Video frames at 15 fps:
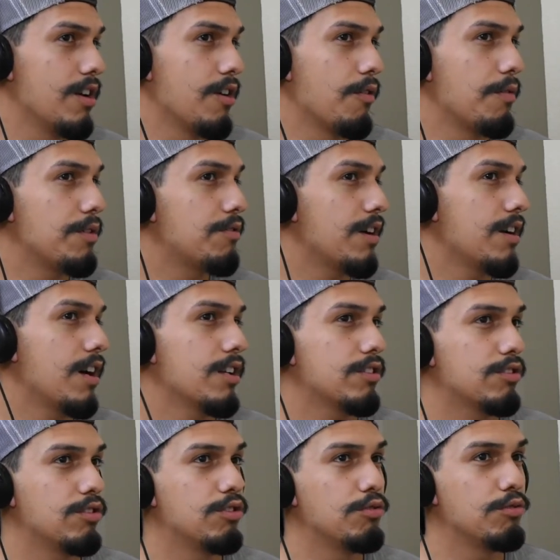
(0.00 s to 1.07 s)
We try not
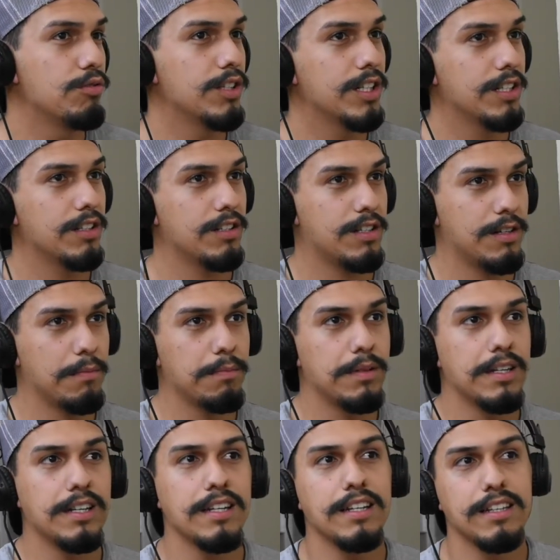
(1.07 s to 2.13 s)
to do it
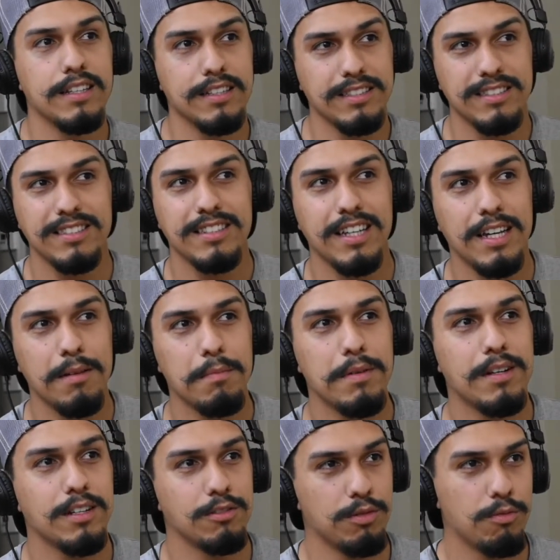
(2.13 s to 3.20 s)
completely the same
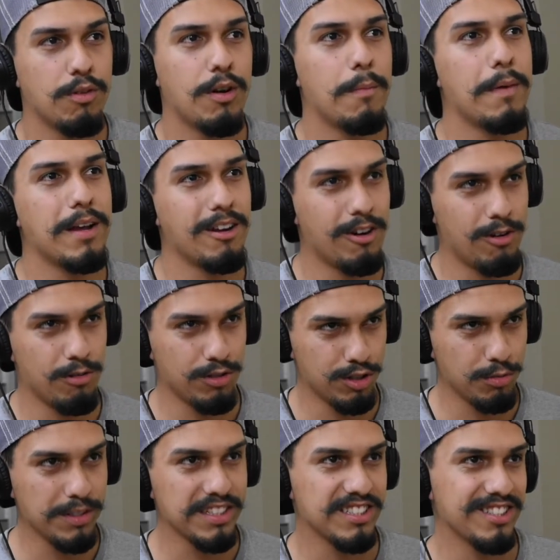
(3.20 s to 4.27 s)
because we want to make our own
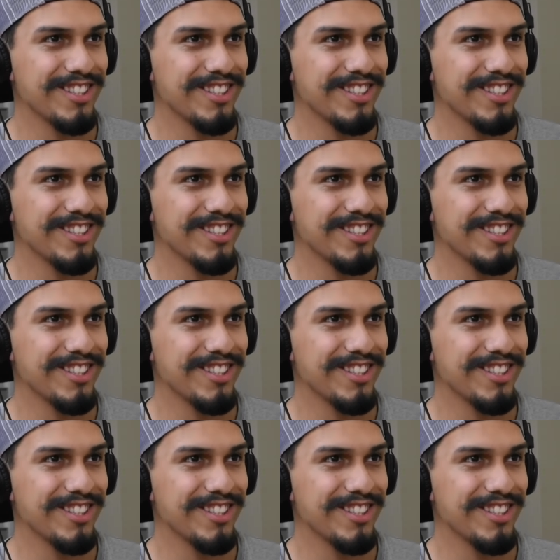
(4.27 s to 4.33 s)
twist,